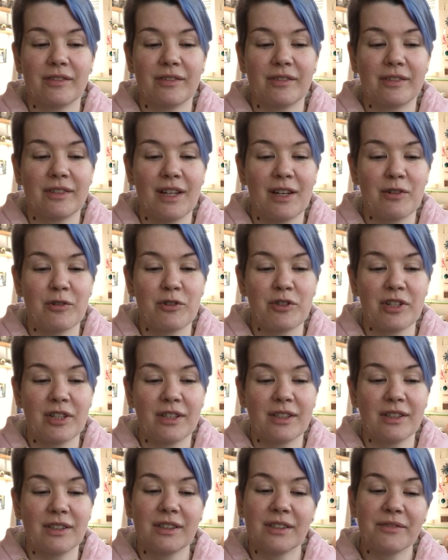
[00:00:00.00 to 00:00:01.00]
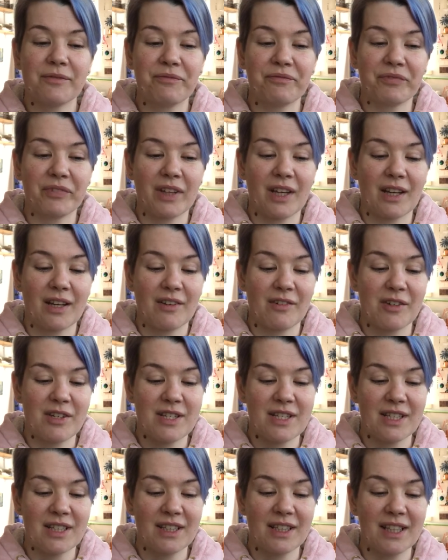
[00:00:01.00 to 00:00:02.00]
tarot channel
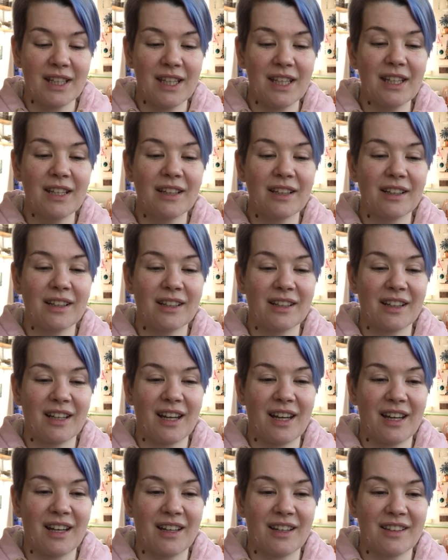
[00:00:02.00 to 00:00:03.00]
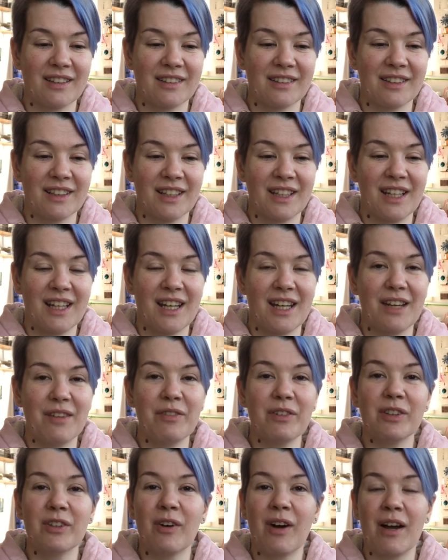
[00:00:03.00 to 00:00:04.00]
recently, and
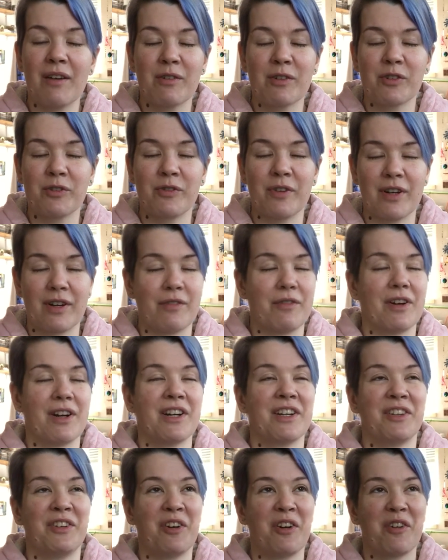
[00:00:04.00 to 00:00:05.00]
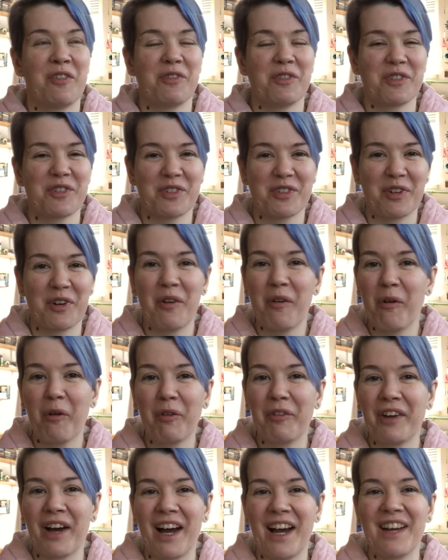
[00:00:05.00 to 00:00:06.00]
even though I was very nervous the whole
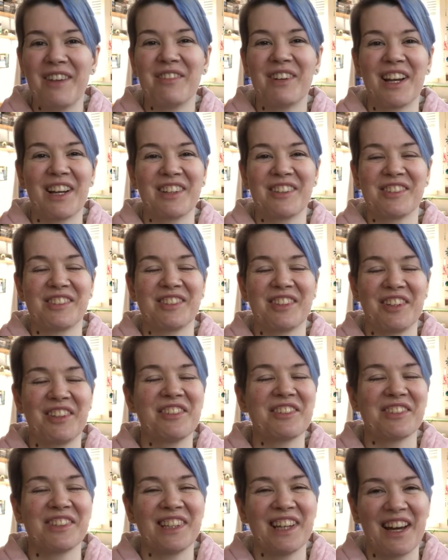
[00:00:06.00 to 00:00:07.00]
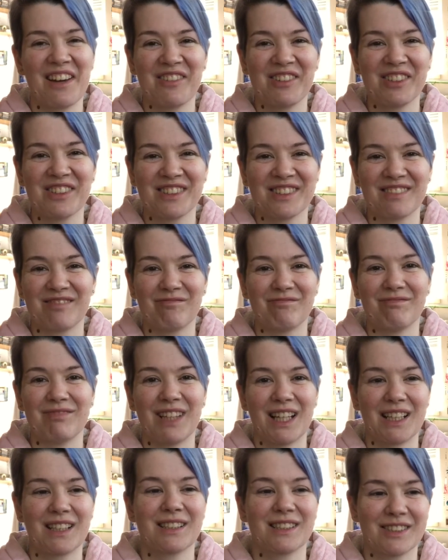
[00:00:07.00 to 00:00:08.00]
time, like seriously I was
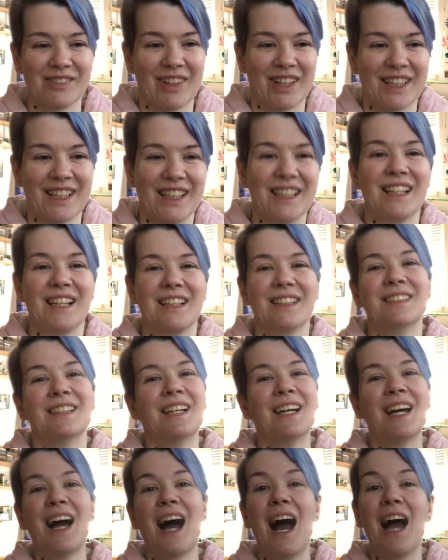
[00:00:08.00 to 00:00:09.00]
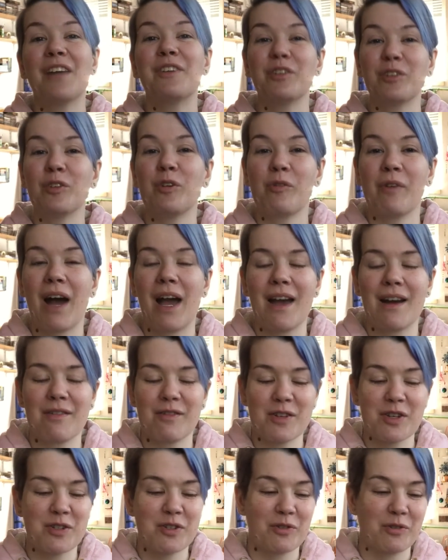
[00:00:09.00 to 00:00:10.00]
like sweating, and I don't know why I
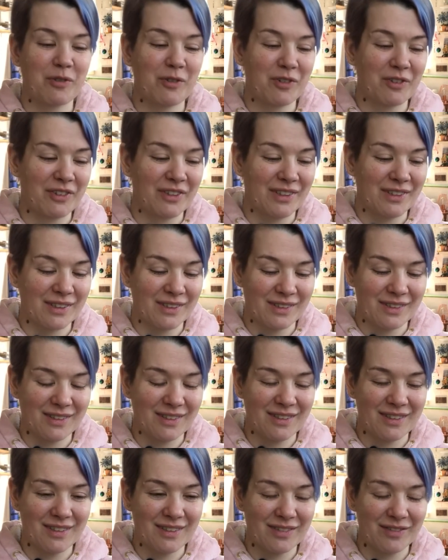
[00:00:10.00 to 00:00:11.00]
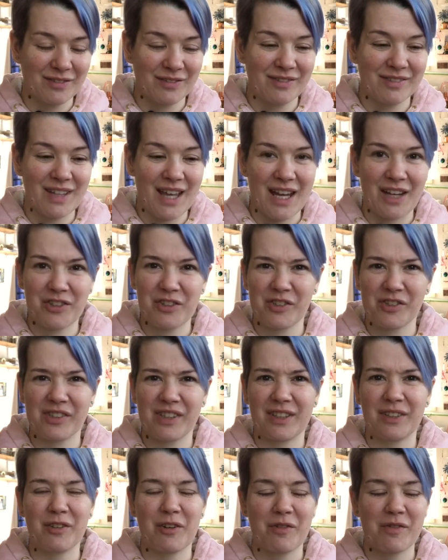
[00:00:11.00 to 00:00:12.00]
was so anxious
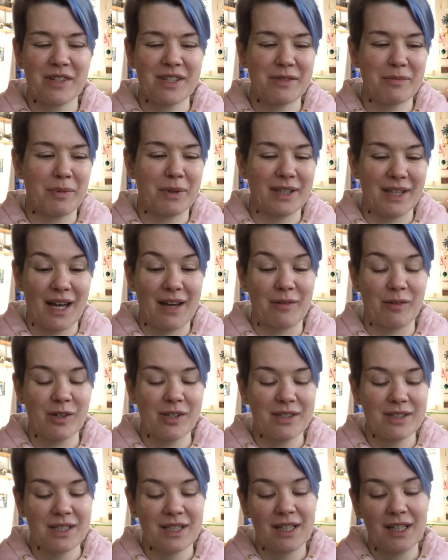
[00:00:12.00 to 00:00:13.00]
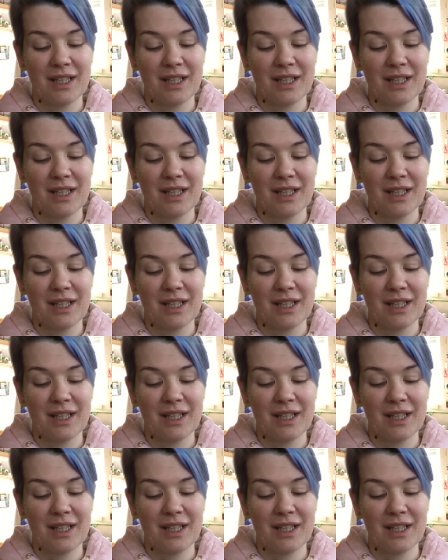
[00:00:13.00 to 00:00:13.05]
and nervous, but I was.